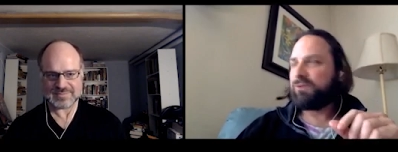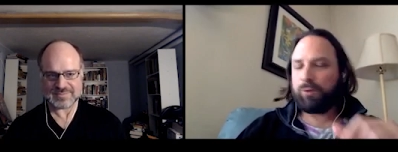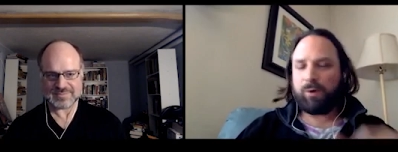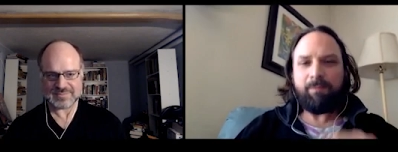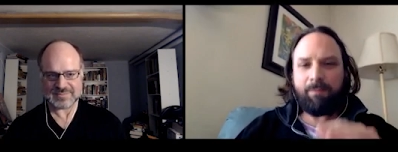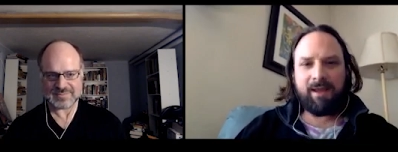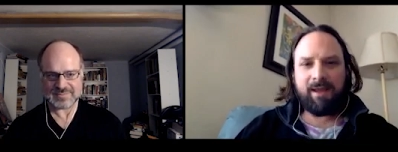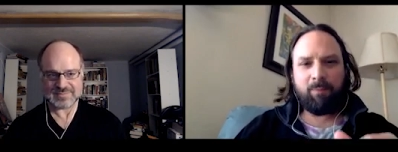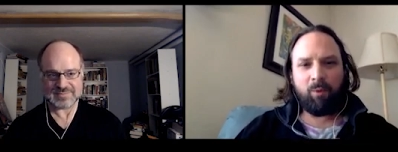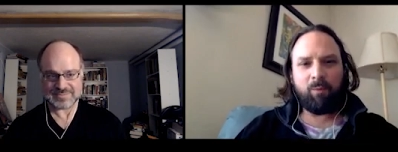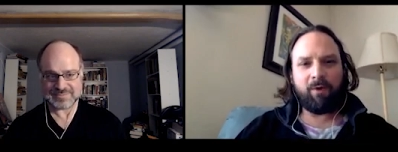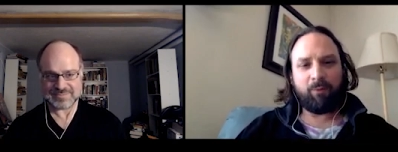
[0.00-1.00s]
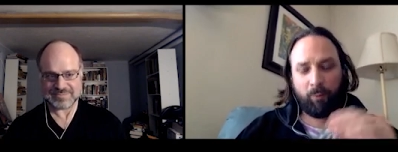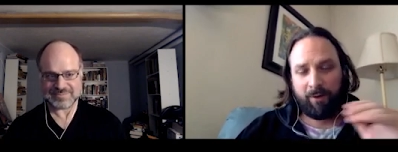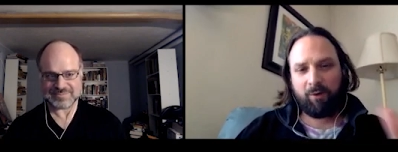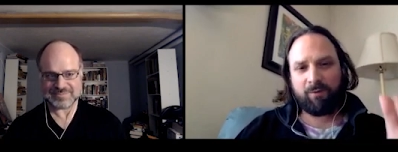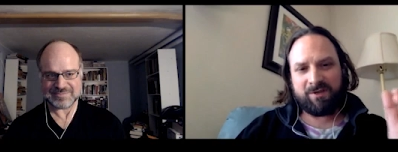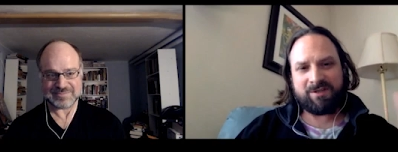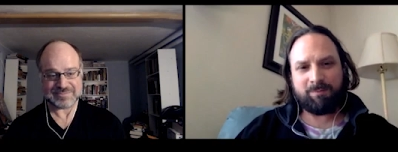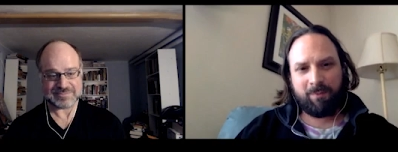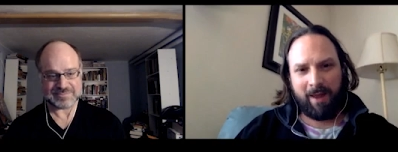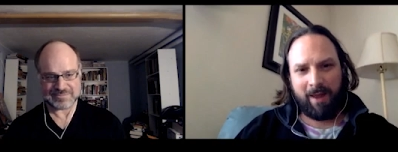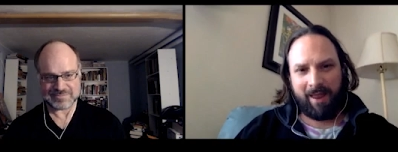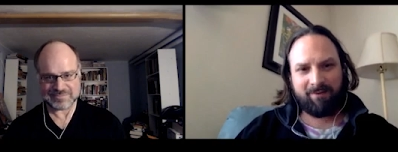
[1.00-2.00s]
Speaker 1: treat people with real
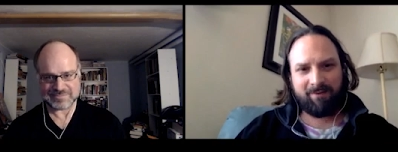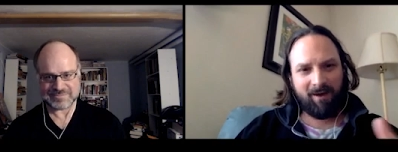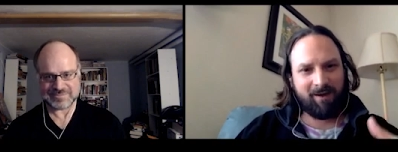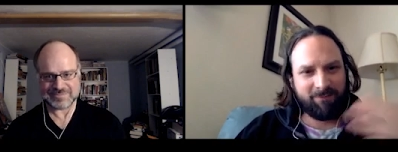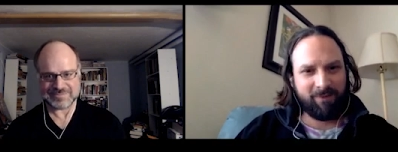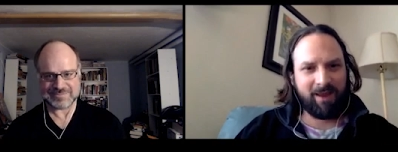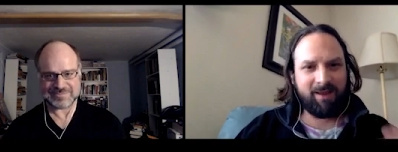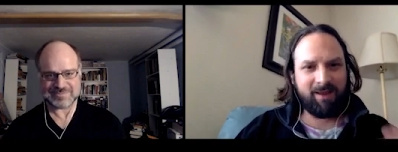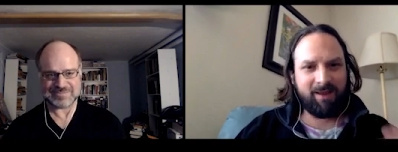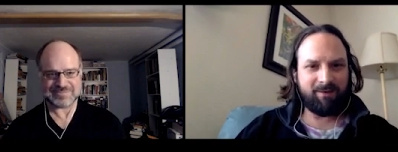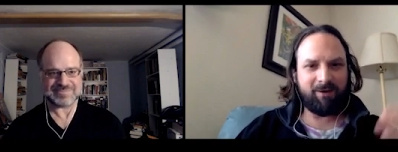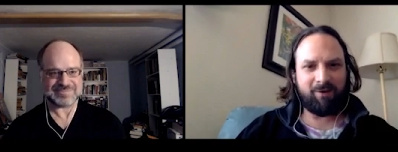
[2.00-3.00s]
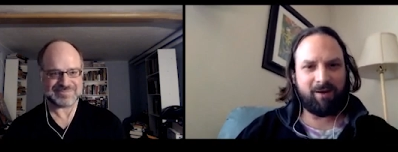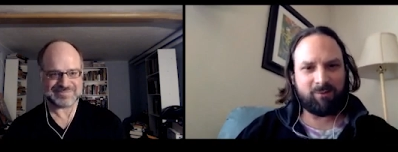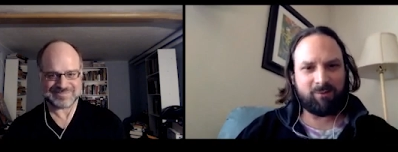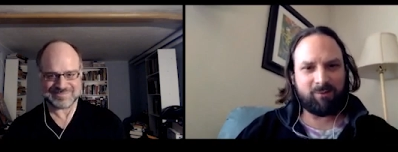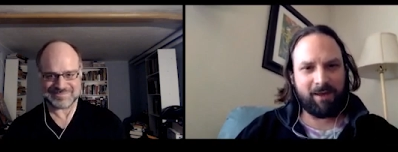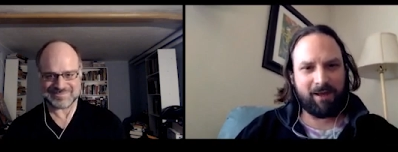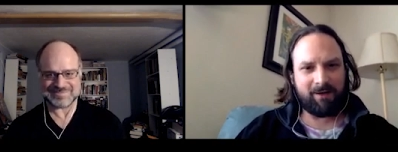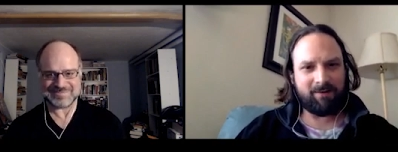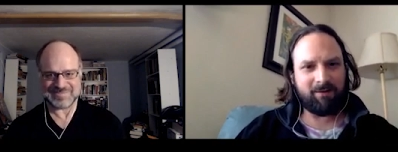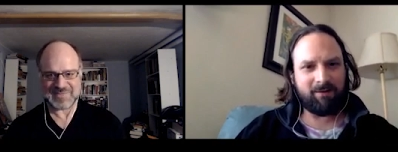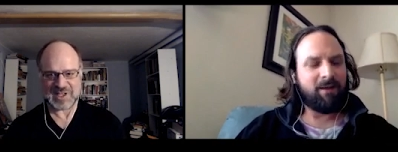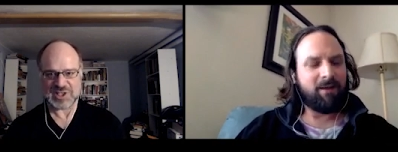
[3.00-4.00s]
respect, not fake internet mm.
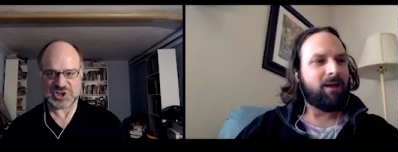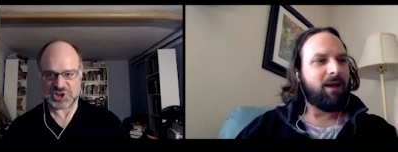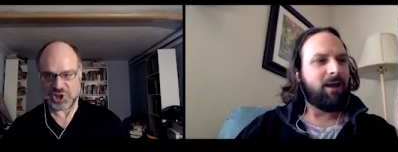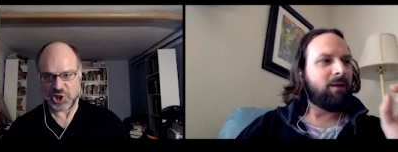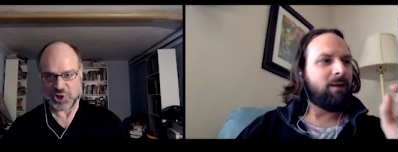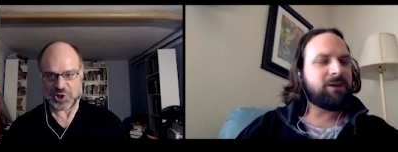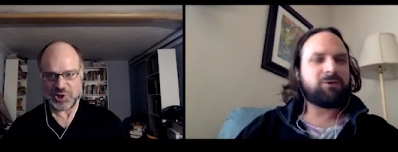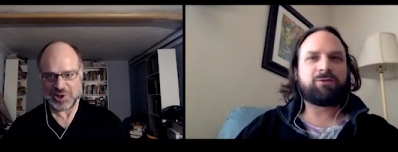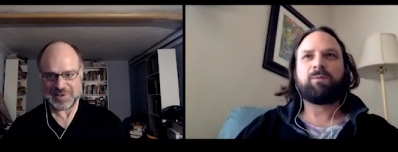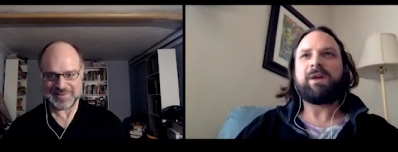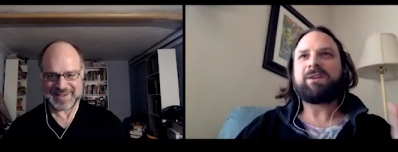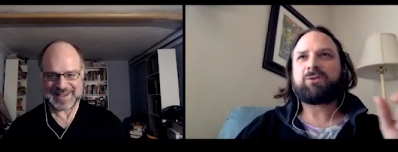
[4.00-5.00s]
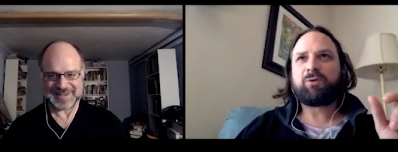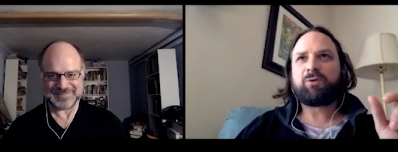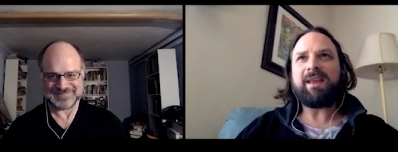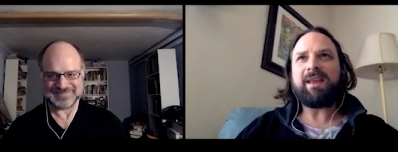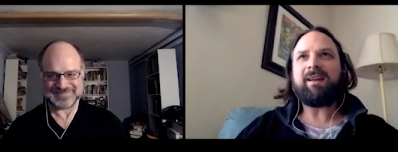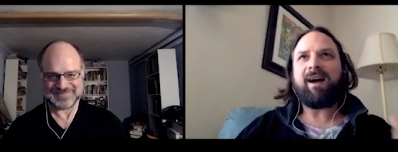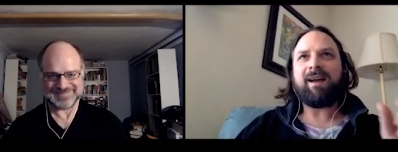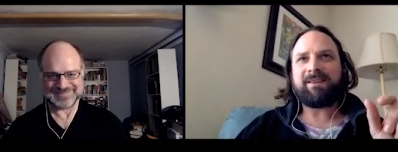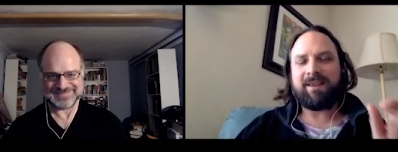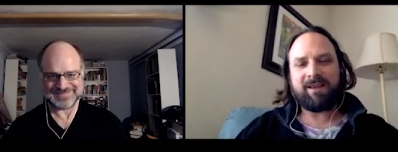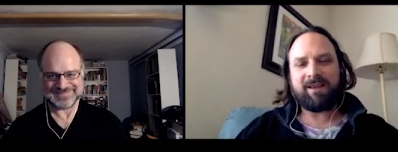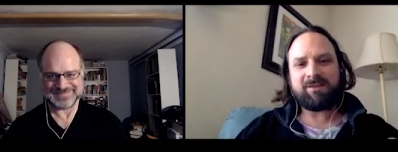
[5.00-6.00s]
respect. Sir, and we yeah. we treat
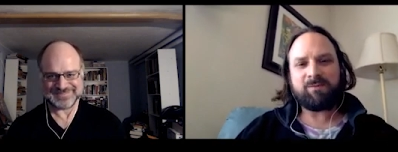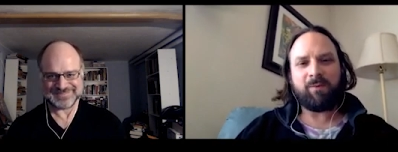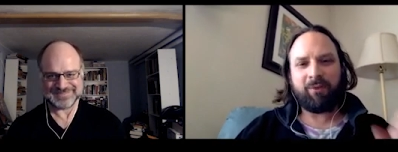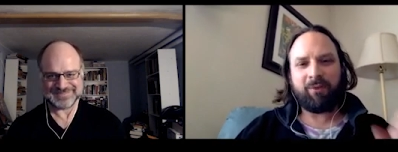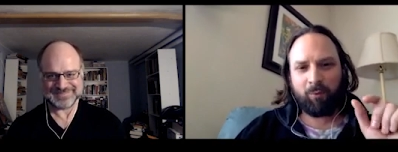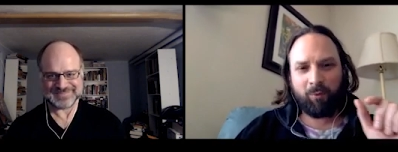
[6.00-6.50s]
ideas with